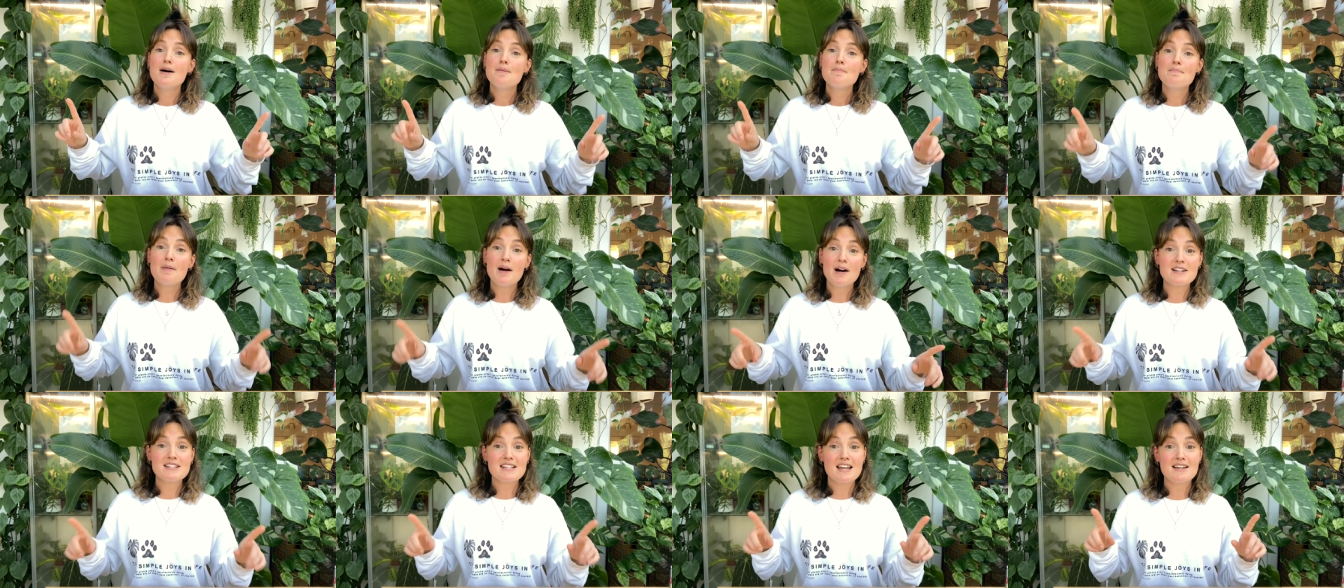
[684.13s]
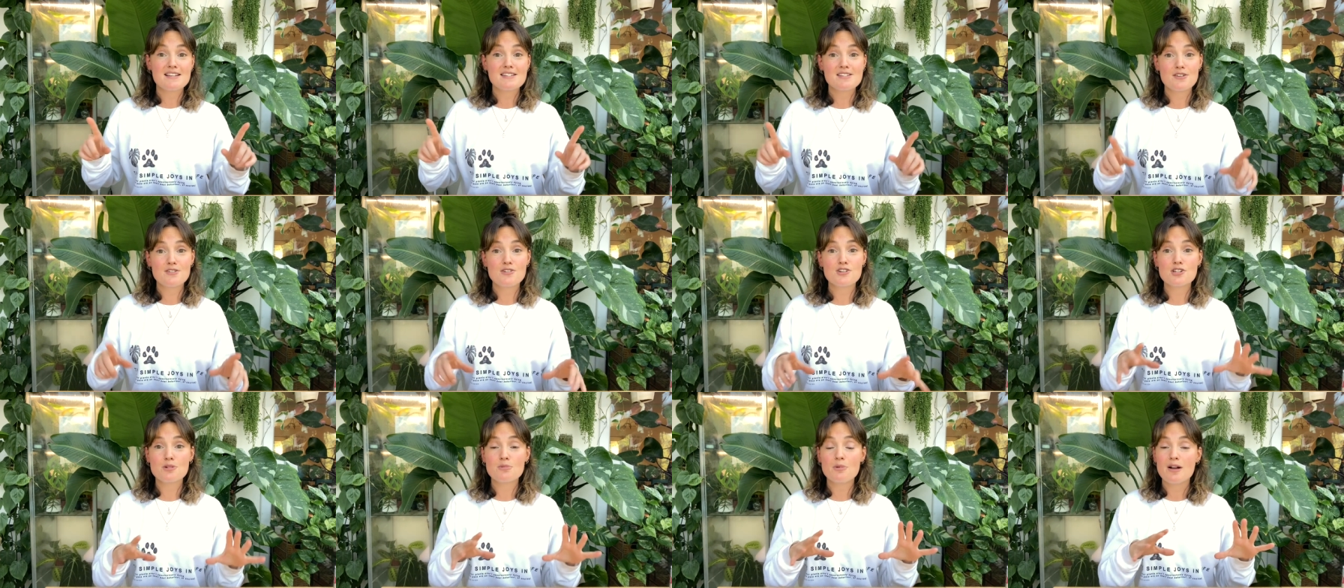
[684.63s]
But as
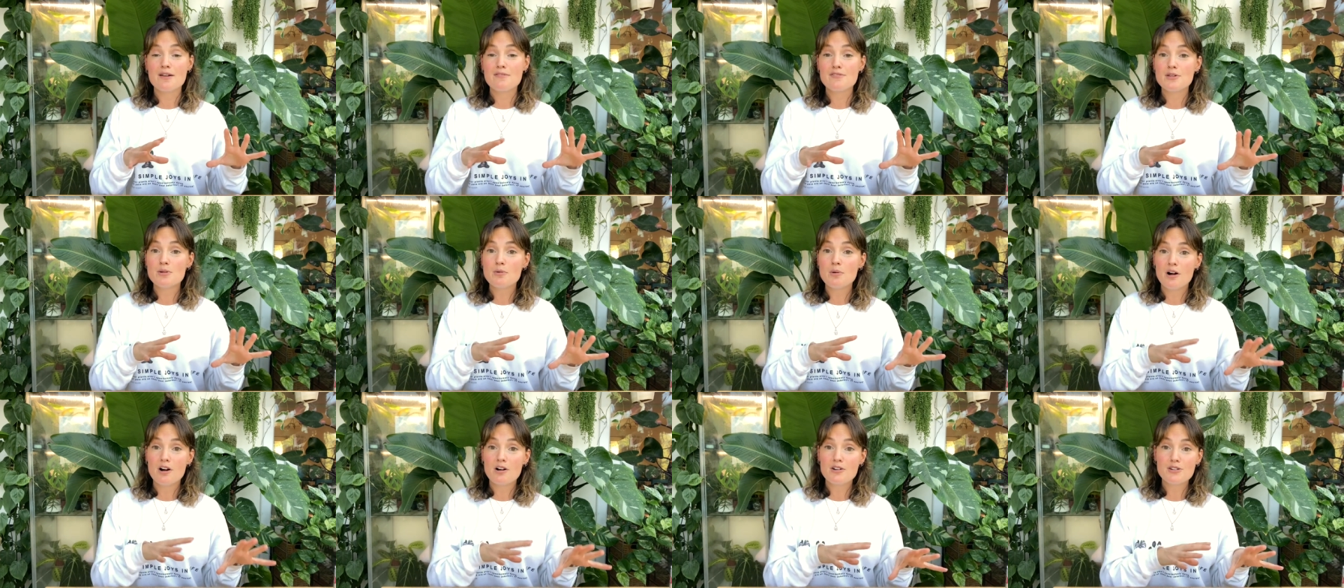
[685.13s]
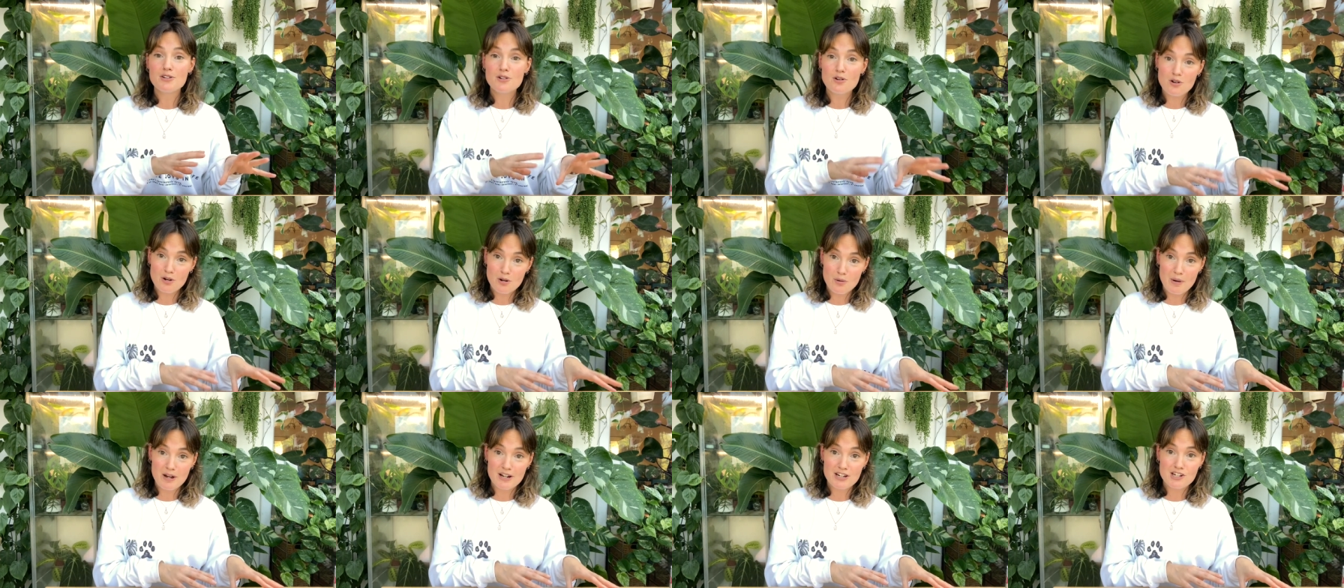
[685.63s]
usual, if you are not
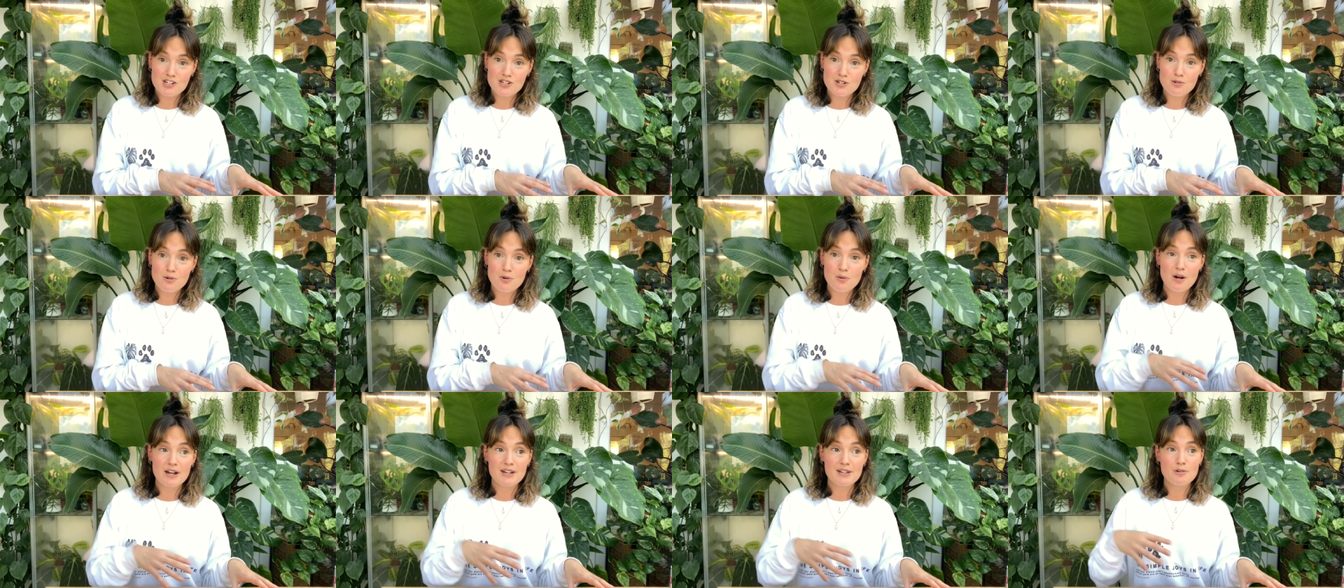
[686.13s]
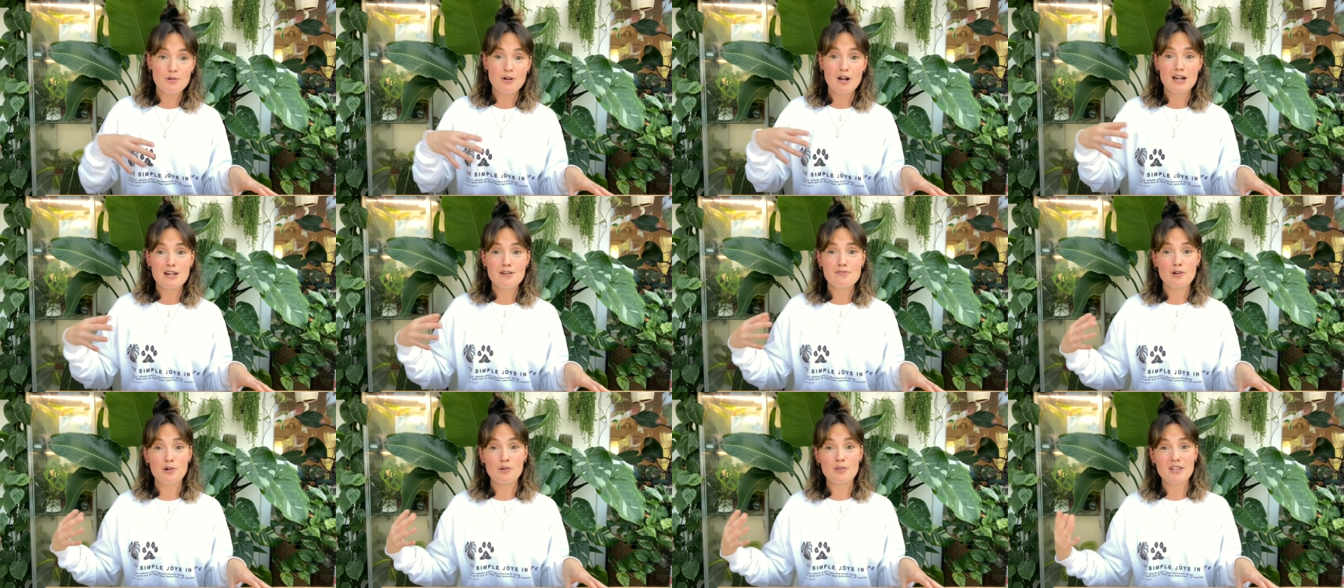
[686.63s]
quite sure and you're
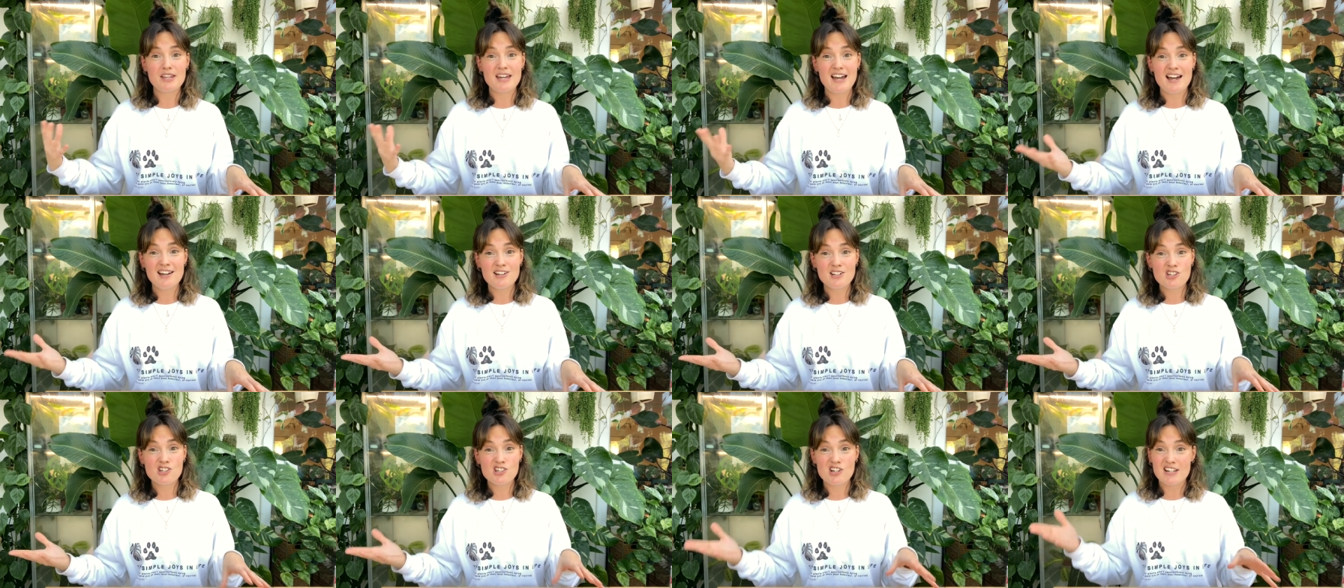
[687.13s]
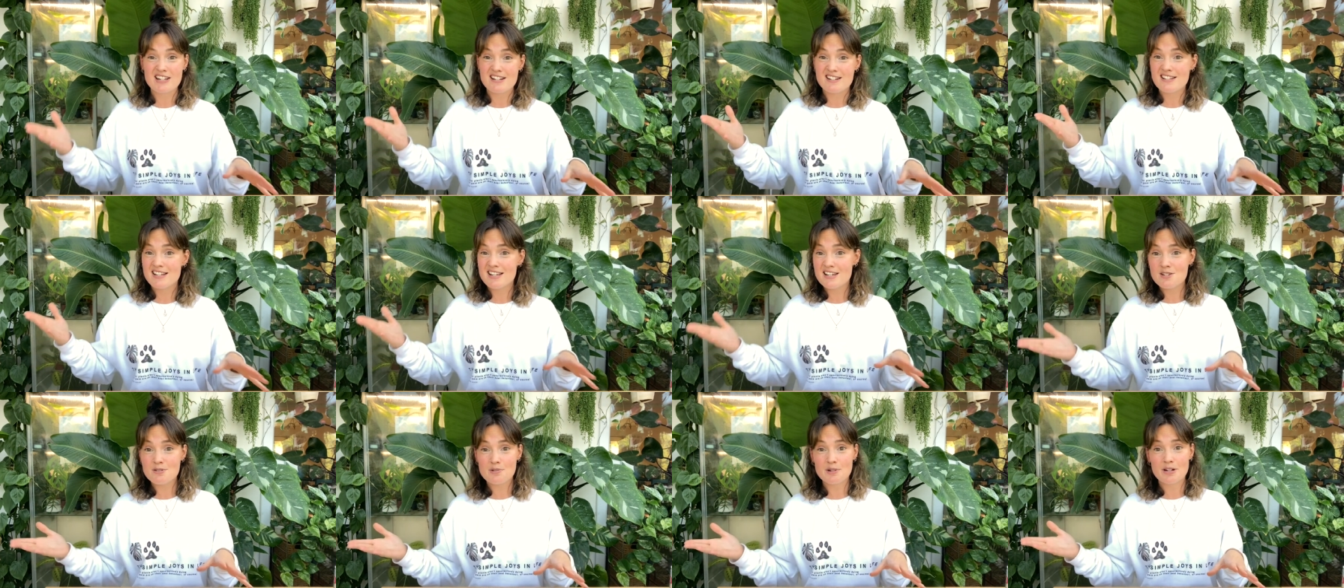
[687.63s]
kind of on the edge, like
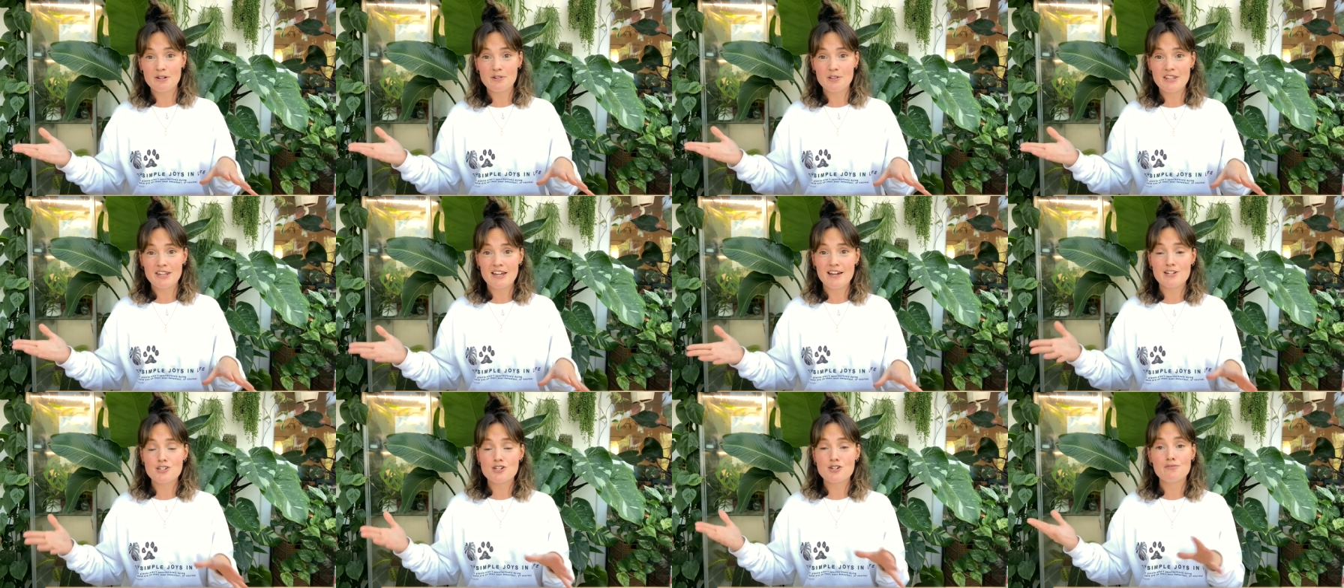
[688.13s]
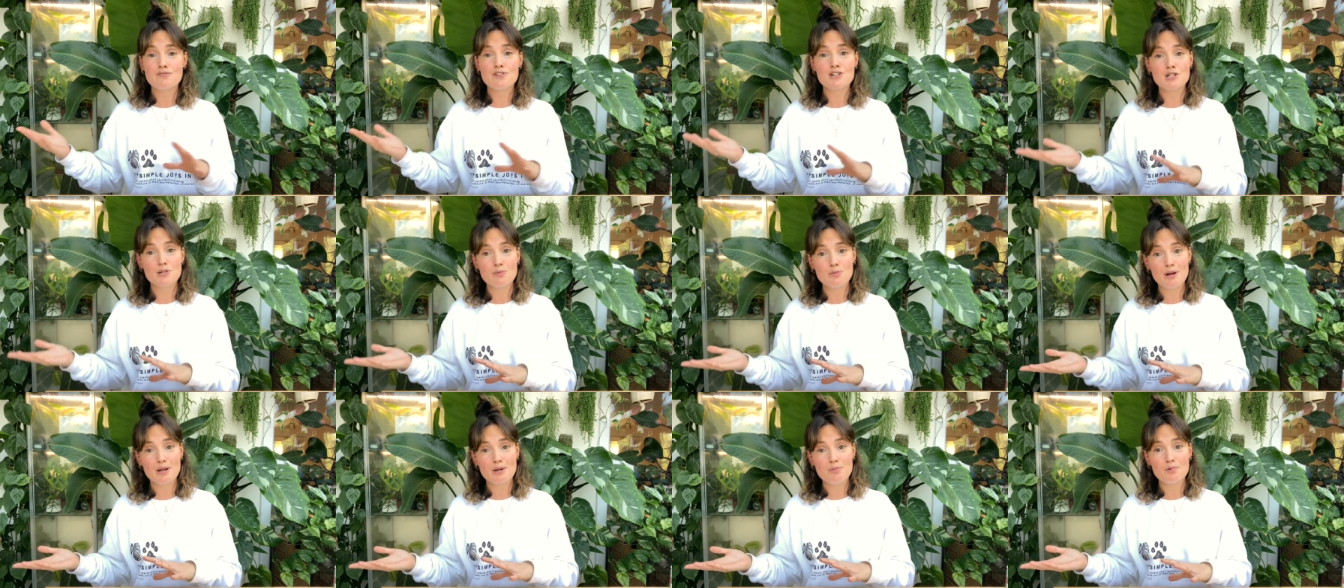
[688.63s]
teetering on the edge of
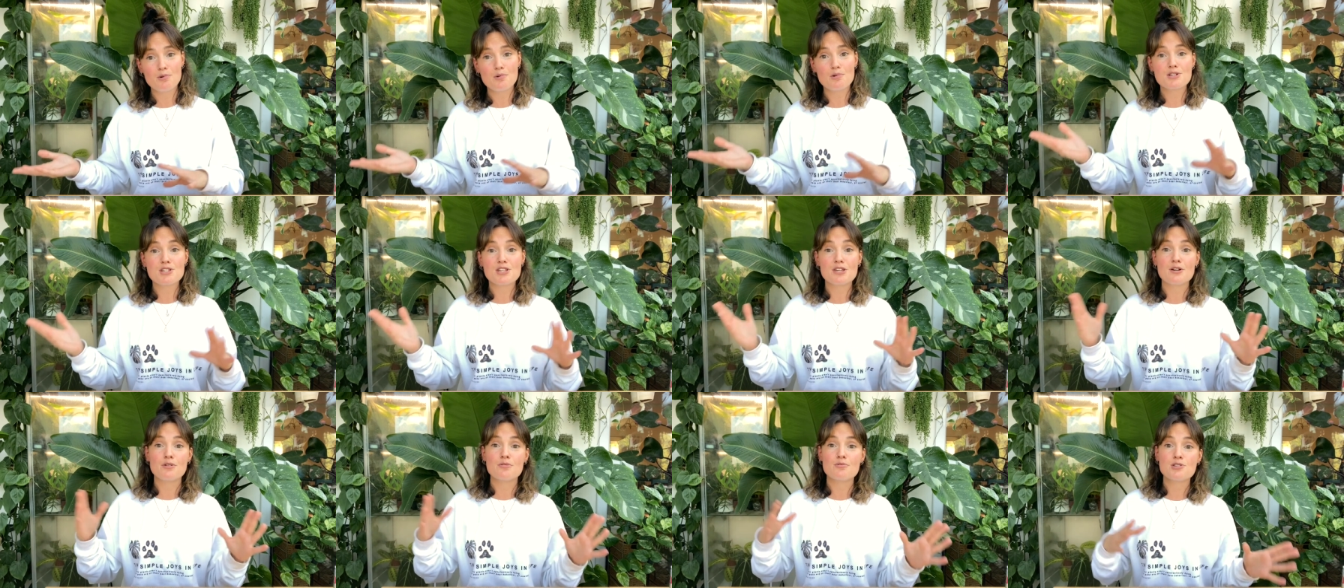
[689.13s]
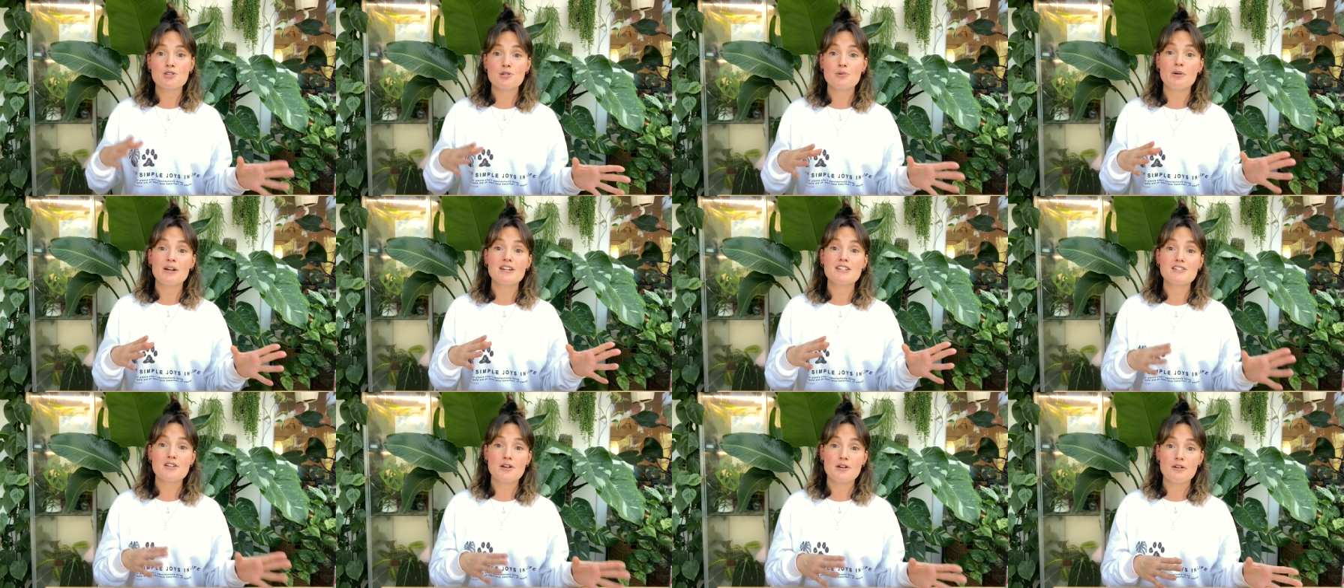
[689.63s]
do I water or do I